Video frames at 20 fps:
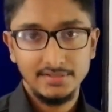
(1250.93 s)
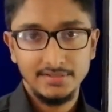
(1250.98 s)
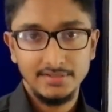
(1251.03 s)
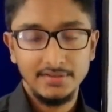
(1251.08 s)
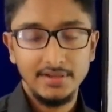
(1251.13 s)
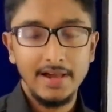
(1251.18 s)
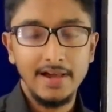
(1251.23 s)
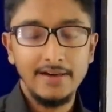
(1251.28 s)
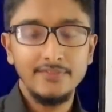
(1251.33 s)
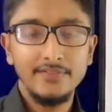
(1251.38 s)
You
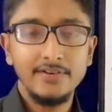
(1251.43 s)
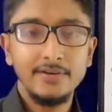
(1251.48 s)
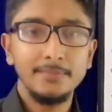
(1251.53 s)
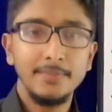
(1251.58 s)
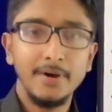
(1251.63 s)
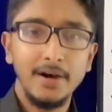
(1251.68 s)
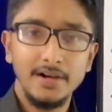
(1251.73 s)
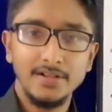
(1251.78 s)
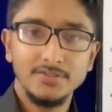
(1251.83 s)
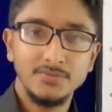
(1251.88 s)
have
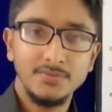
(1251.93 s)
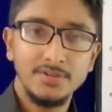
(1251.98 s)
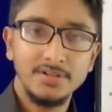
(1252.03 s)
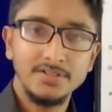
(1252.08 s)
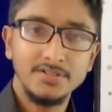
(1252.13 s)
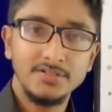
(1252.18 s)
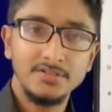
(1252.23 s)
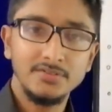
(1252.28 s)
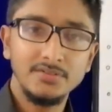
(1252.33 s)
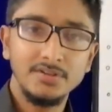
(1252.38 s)

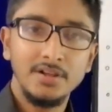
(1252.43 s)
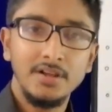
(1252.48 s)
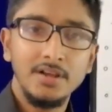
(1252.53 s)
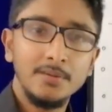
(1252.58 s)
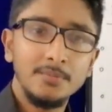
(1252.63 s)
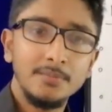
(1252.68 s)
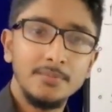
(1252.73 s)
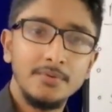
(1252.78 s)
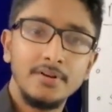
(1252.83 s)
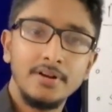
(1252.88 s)
passwords to
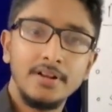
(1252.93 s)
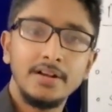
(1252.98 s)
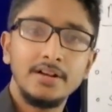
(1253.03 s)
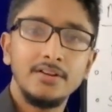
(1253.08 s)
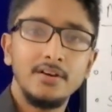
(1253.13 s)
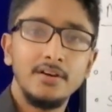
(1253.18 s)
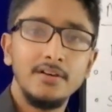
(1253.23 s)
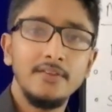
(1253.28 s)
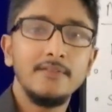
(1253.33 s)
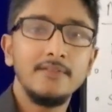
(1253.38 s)
protect
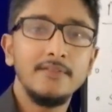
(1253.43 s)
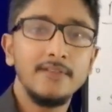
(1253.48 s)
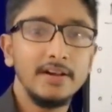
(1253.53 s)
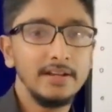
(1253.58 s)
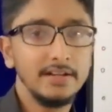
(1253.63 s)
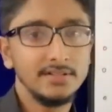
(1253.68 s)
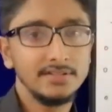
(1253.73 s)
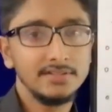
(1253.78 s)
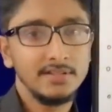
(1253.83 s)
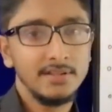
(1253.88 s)
your
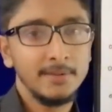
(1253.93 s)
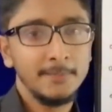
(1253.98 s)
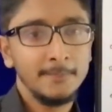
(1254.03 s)
files.